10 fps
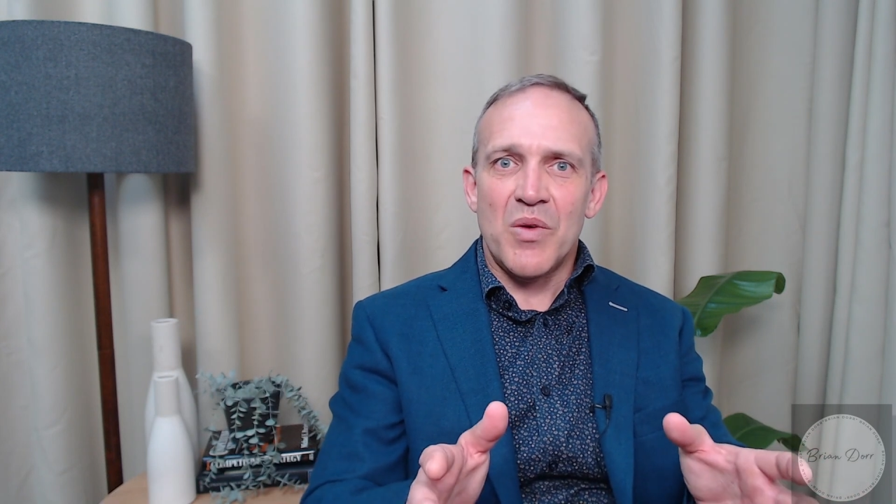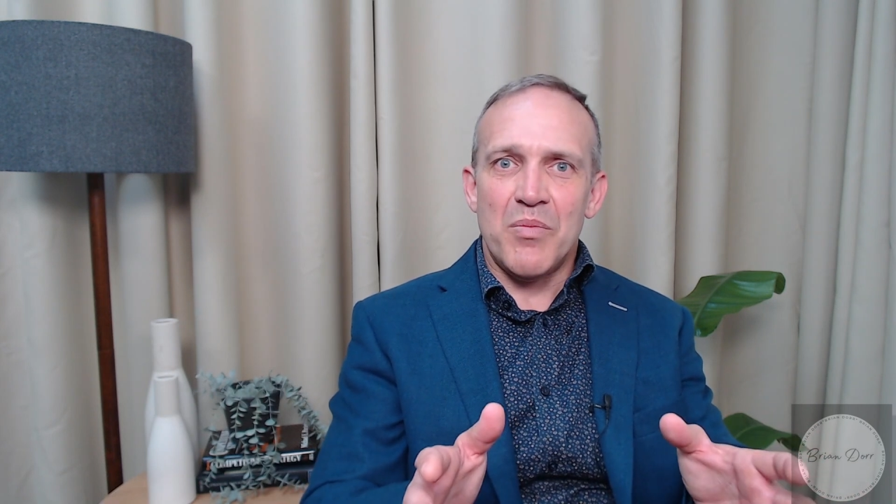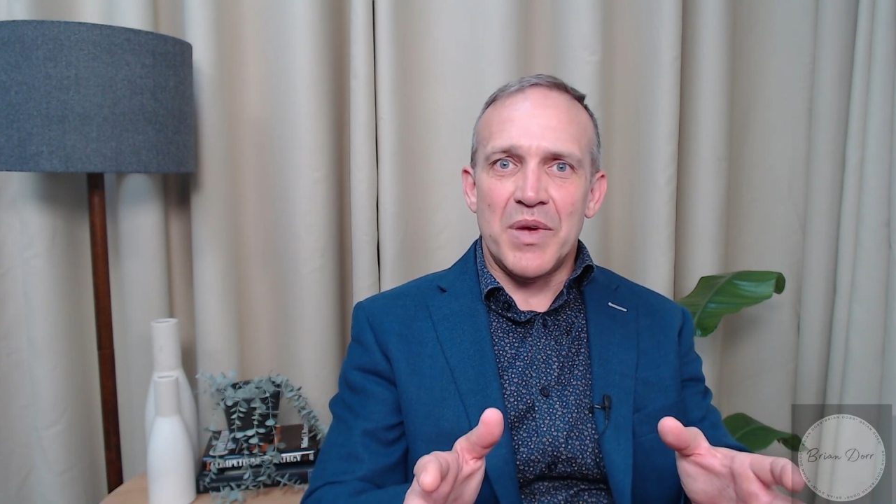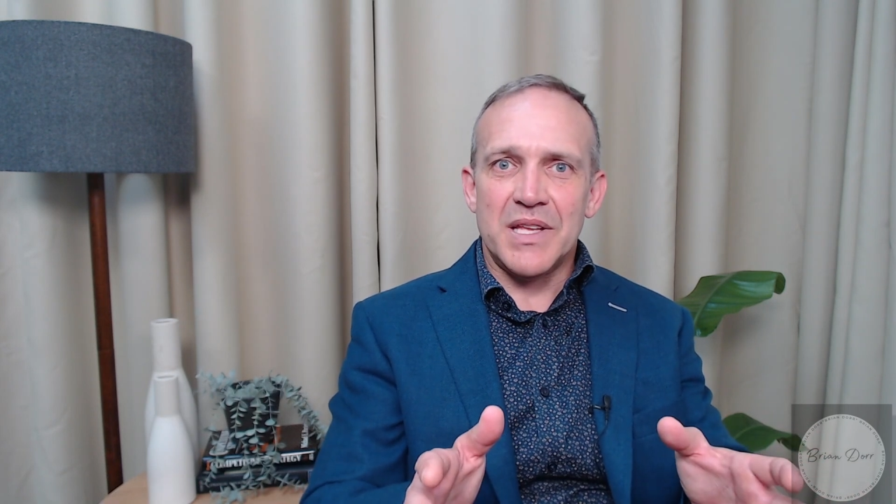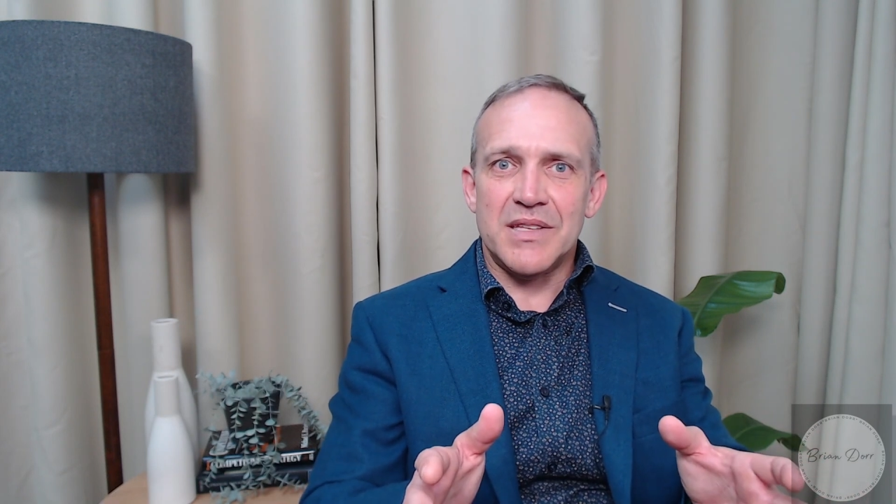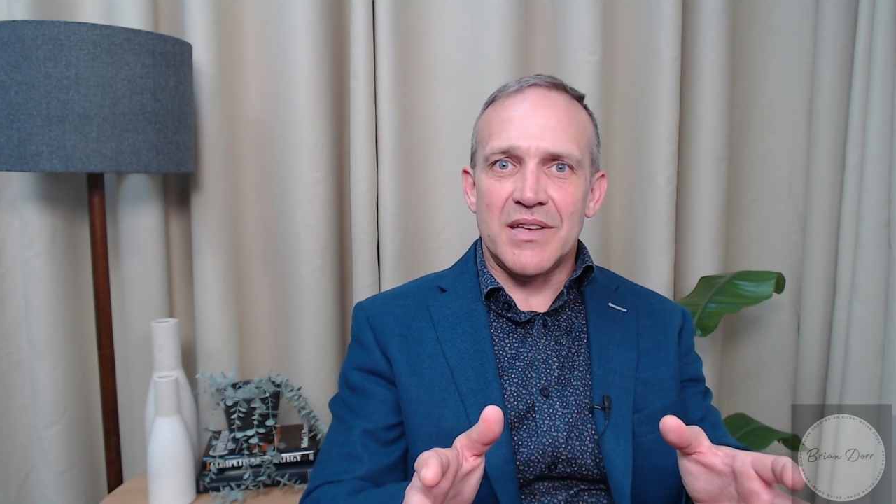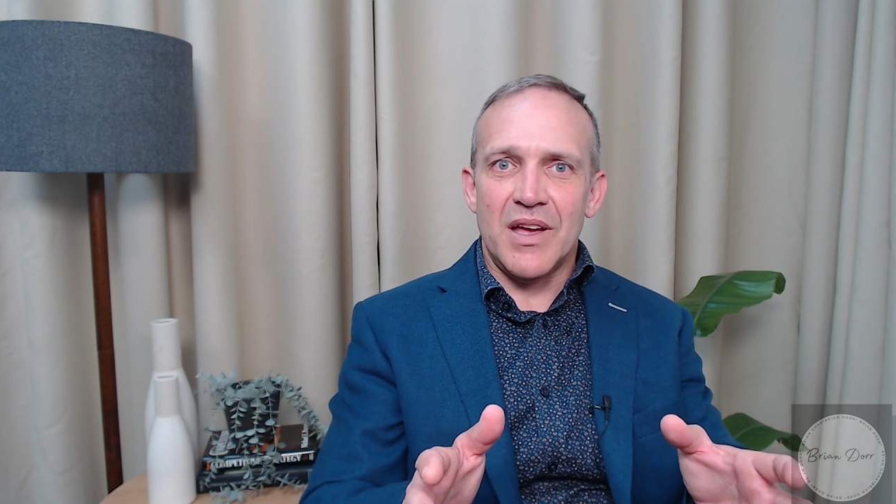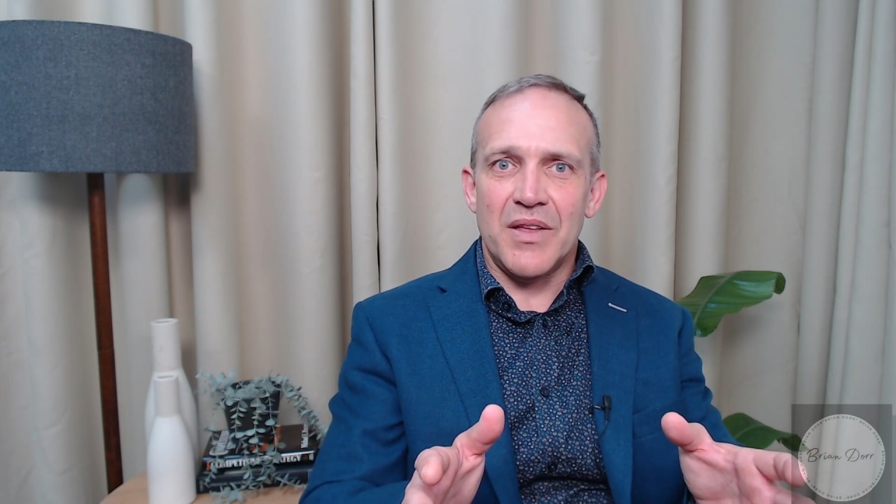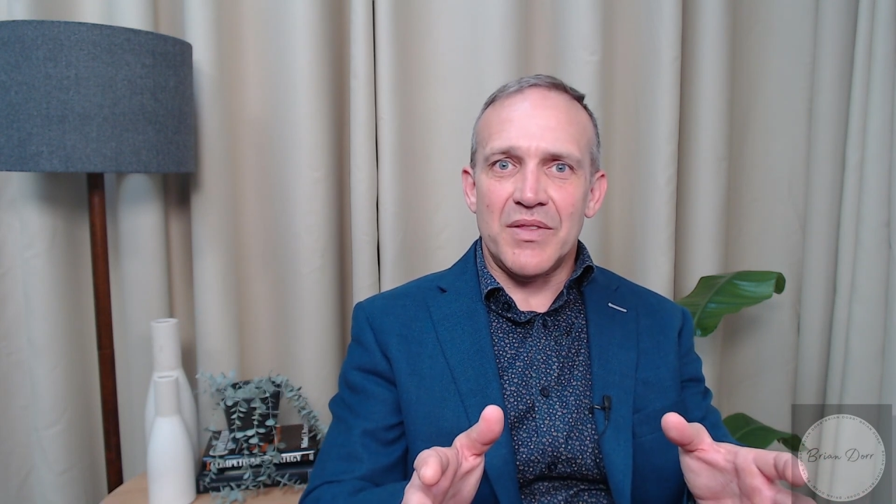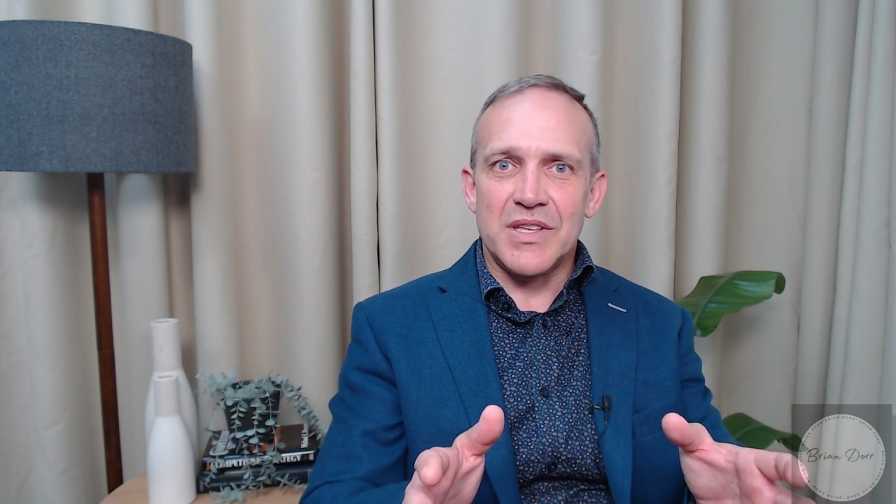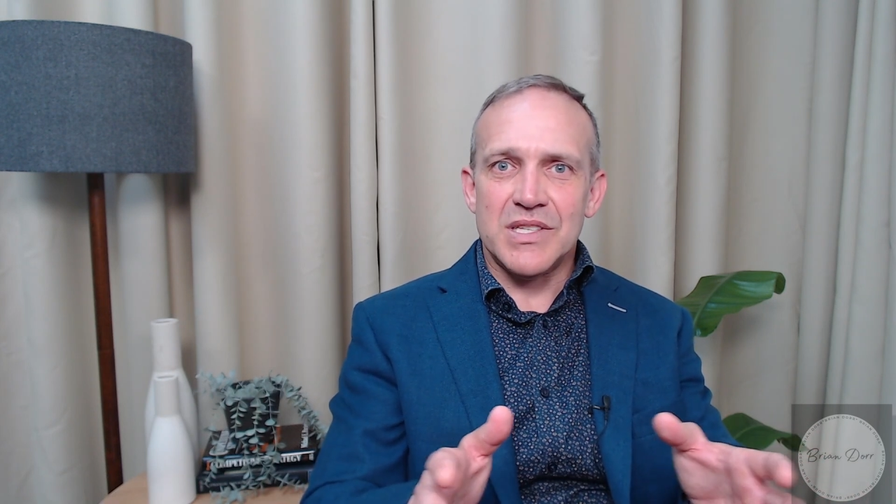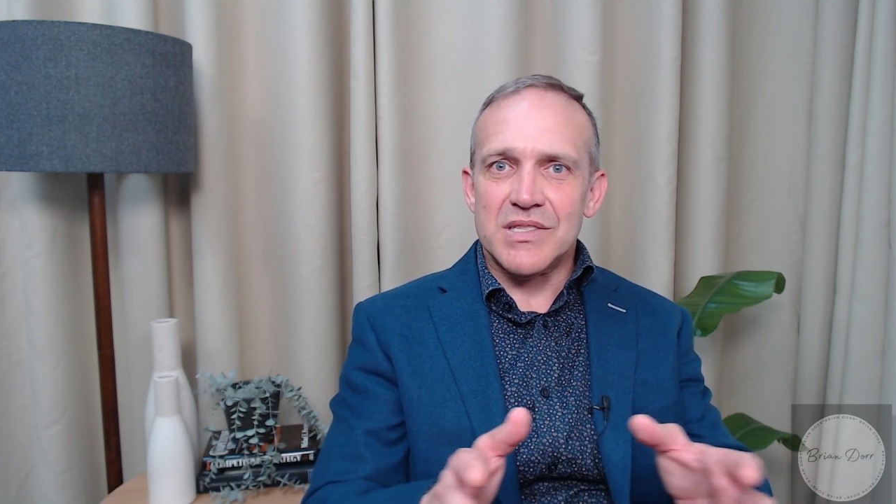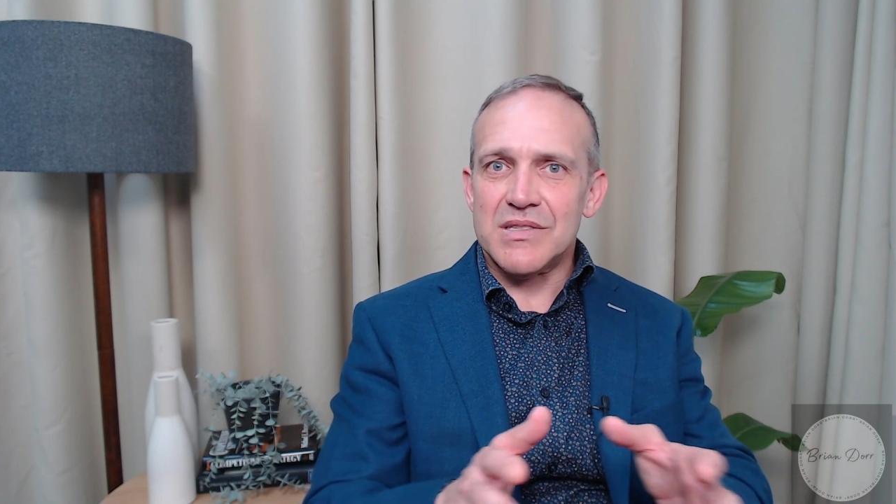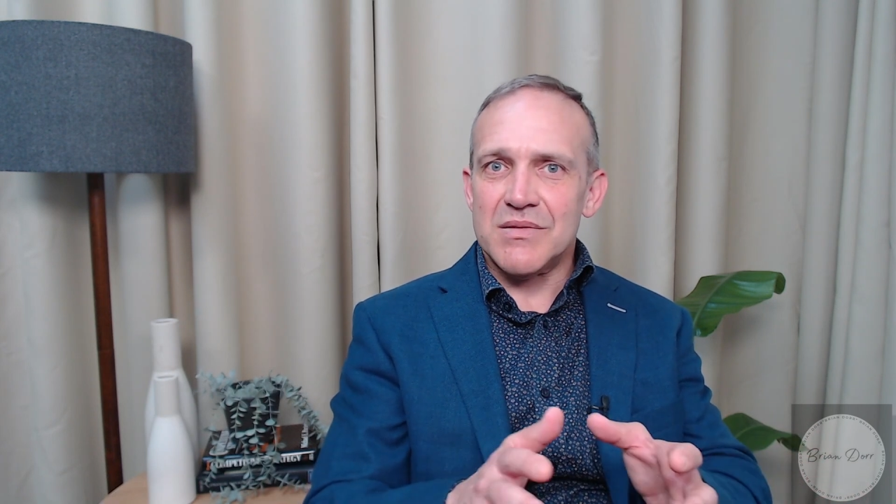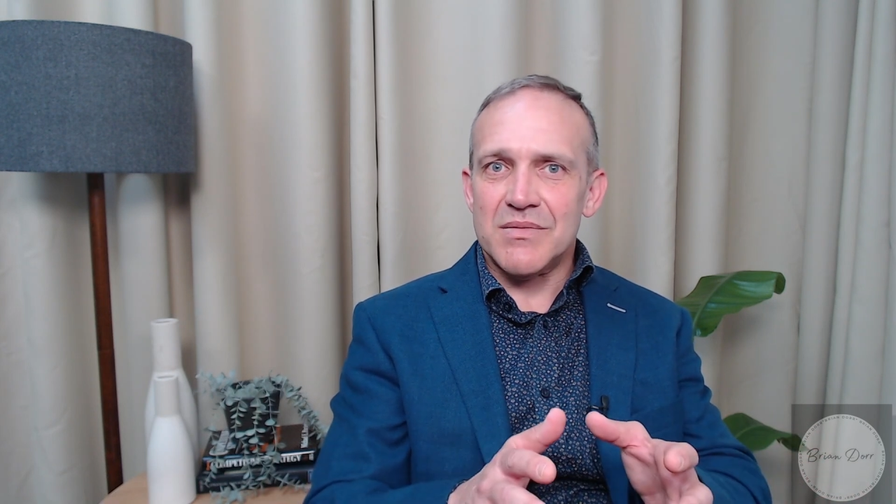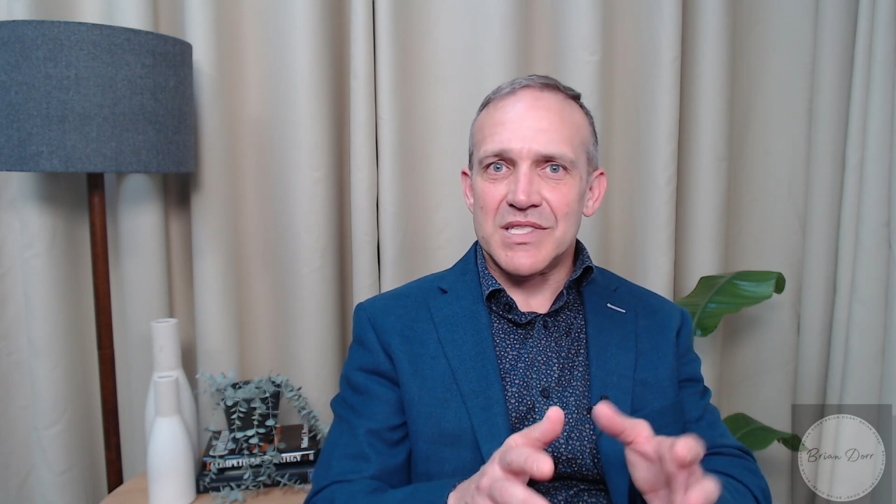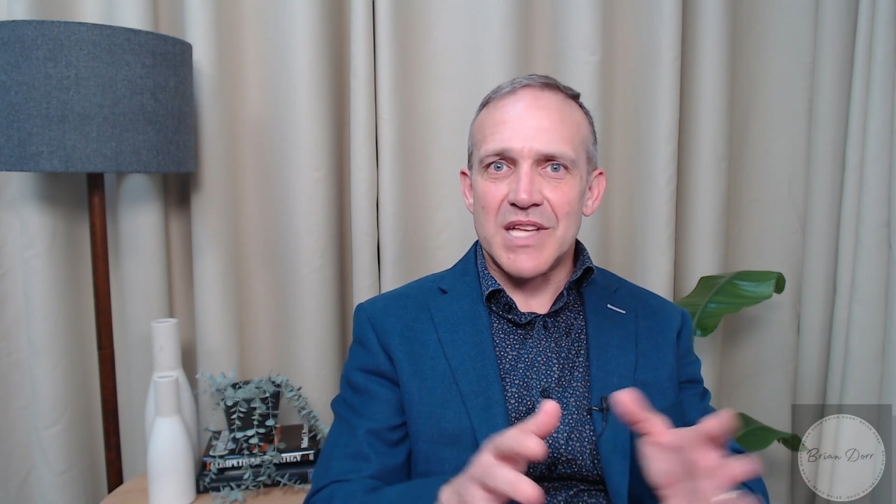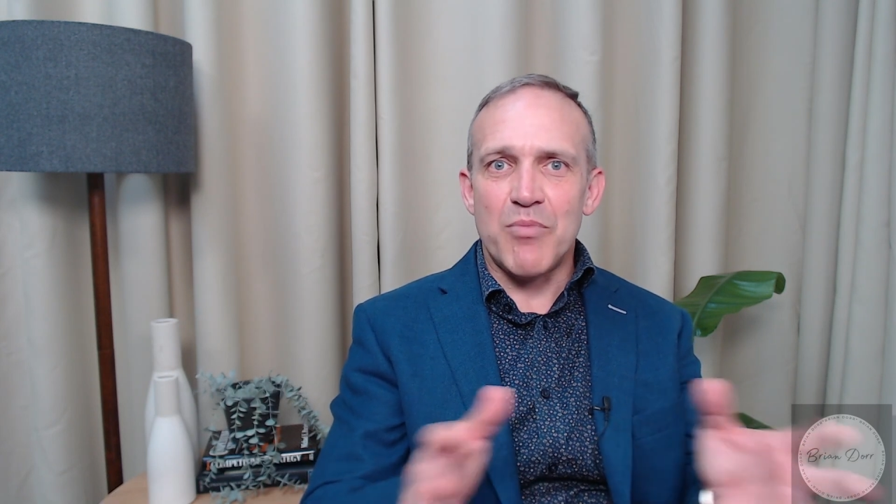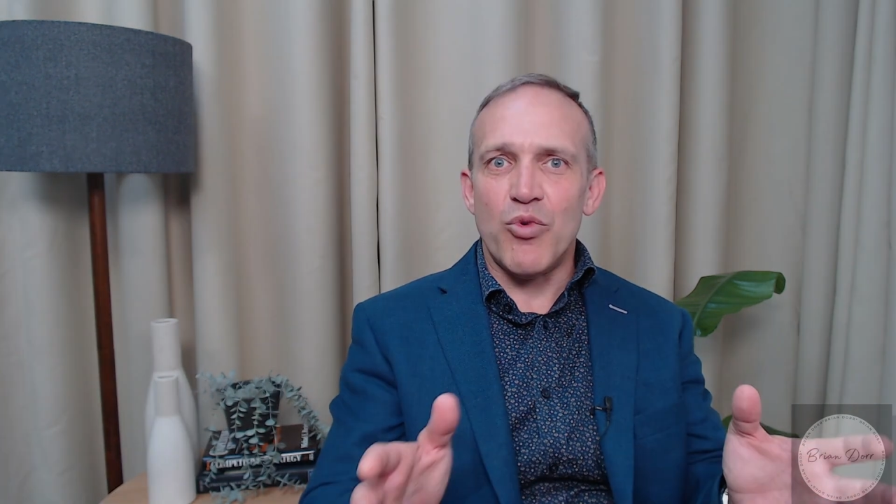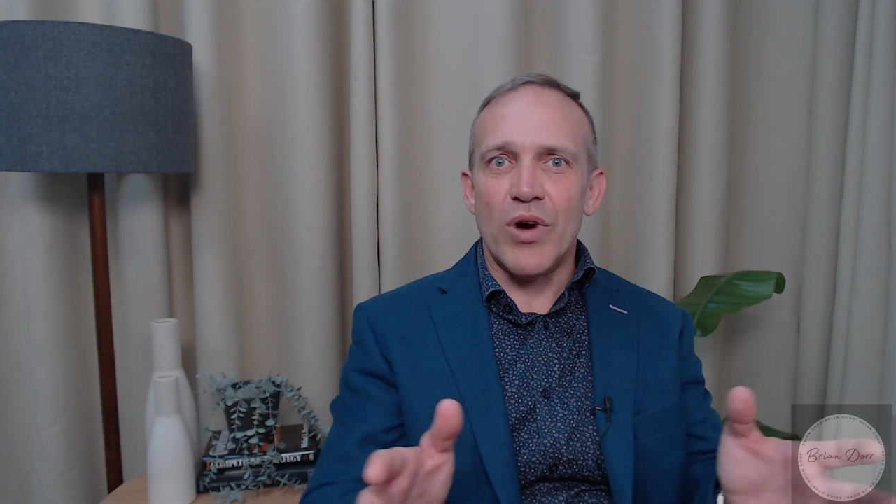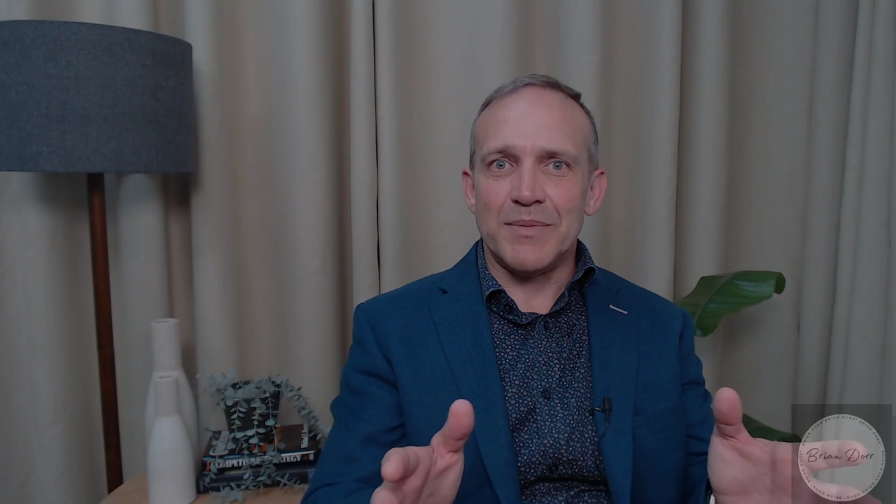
but this is step one.